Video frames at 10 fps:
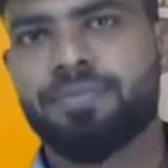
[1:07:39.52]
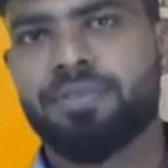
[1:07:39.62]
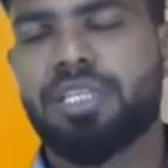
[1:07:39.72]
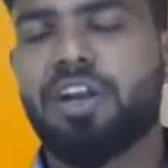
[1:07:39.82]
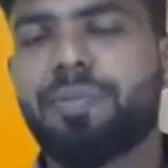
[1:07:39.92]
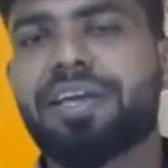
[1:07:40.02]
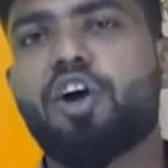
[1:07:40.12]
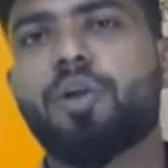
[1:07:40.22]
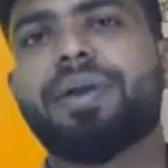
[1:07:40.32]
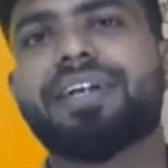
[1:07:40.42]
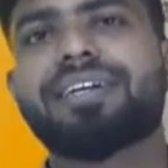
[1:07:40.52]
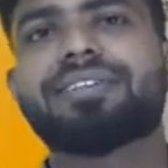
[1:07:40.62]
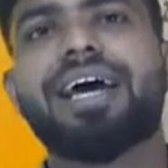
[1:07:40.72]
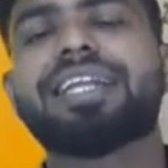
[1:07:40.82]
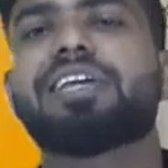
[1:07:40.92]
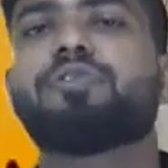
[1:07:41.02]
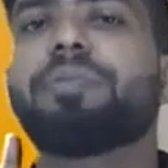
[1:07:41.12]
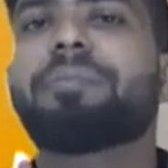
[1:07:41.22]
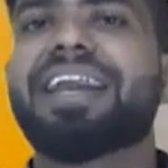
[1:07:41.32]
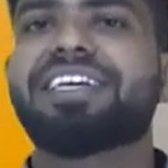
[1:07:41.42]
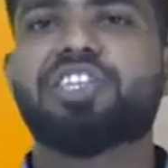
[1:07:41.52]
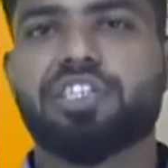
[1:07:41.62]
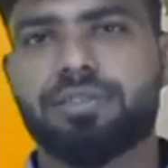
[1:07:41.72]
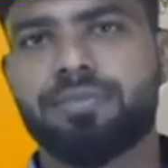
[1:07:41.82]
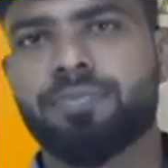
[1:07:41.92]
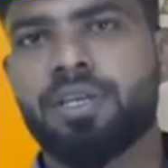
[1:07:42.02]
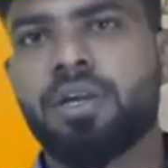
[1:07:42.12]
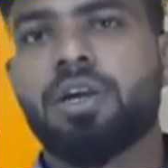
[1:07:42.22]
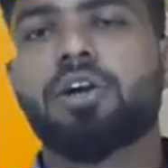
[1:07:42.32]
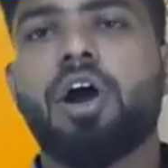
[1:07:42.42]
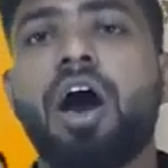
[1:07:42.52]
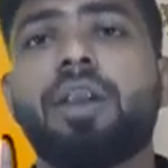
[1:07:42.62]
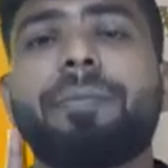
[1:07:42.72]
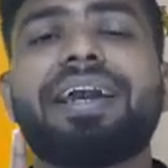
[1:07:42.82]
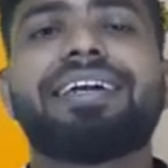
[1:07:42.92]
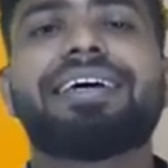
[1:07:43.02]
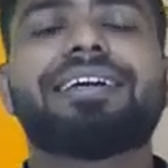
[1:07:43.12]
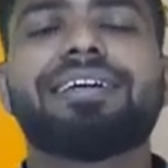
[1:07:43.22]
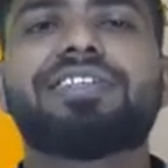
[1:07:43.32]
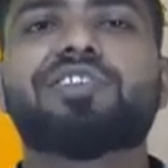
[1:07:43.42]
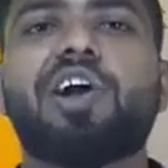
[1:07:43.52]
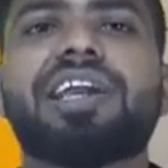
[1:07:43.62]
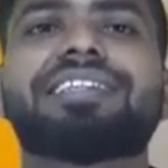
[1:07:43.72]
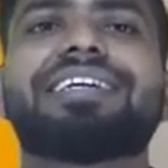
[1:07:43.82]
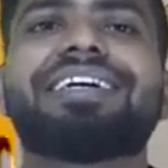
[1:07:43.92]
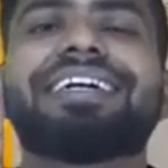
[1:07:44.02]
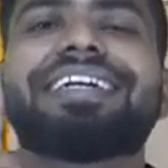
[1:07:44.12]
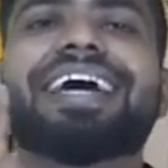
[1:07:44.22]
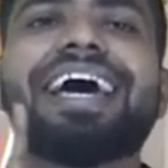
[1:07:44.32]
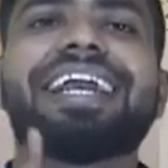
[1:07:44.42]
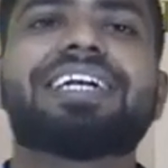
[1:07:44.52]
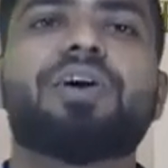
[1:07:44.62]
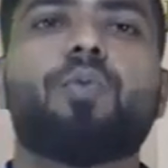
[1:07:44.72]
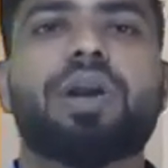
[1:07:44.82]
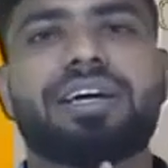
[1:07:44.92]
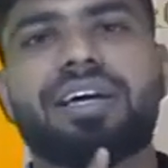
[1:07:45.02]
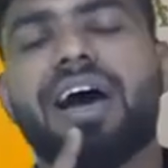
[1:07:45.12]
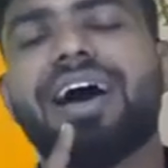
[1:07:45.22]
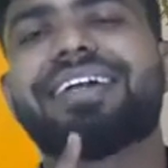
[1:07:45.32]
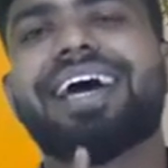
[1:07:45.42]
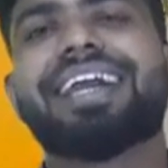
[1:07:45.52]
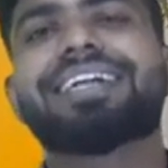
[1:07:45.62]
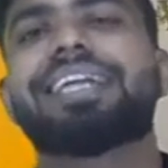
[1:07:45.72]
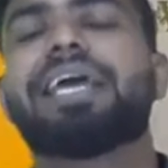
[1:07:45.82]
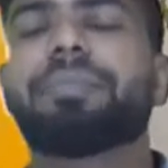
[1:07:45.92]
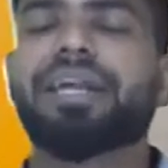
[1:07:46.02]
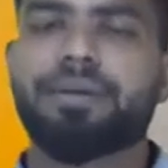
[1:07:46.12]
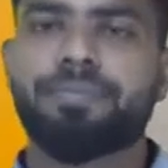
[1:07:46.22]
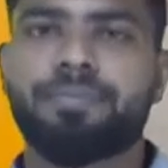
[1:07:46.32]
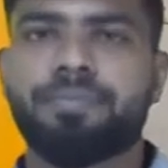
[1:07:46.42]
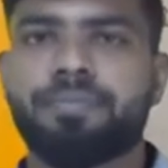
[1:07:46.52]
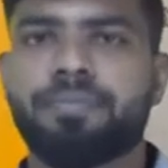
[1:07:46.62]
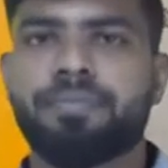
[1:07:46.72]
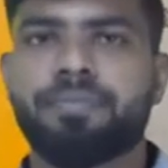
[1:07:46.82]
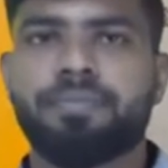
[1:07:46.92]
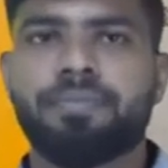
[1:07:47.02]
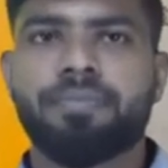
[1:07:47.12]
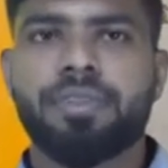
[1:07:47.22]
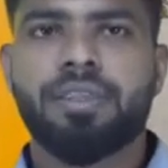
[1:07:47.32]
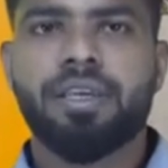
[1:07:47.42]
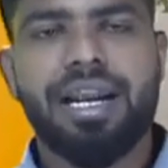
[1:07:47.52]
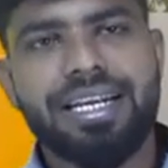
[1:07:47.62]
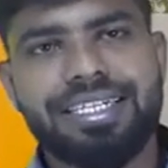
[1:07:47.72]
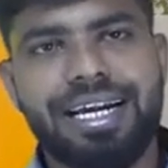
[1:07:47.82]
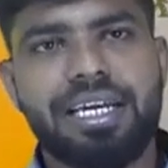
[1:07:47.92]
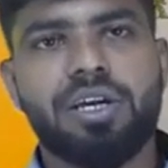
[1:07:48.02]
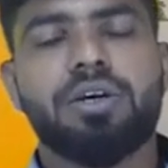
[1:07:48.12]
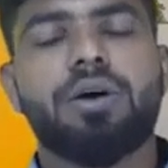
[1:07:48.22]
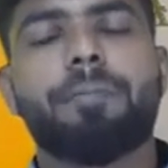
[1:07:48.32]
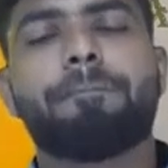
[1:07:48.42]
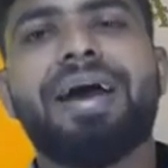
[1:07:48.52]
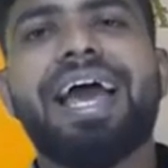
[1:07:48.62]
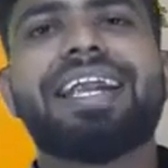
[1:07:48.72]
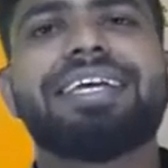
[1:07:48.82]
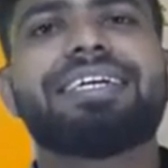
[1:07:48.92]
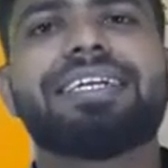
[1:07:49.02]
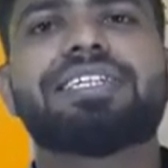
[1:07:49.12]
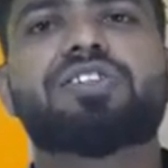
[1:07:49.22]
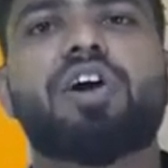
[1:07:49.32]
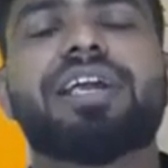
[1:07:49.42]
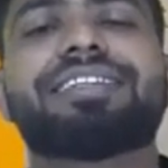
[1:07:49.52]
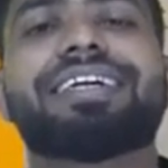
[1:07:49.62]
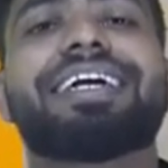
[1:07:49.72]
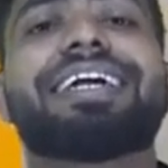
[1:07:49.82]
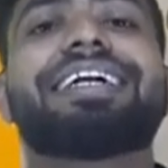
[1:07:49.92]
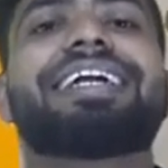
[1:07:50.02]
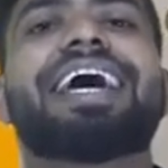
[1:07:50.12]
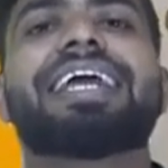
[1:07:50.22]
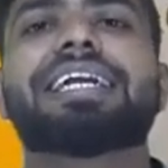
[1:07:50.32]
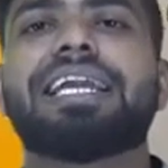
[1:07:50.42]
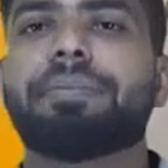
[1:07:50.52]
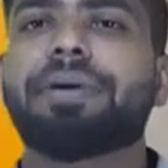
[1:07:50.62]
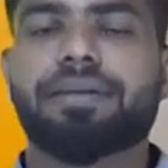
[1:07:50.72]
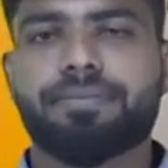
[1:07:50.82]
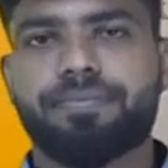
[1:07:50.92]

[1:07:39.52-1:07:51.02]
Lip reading: There will be carpenters and there will be managers. Carpenter is called as the direct worker or direct labor. Understanding? Manager is called as the indirect labor.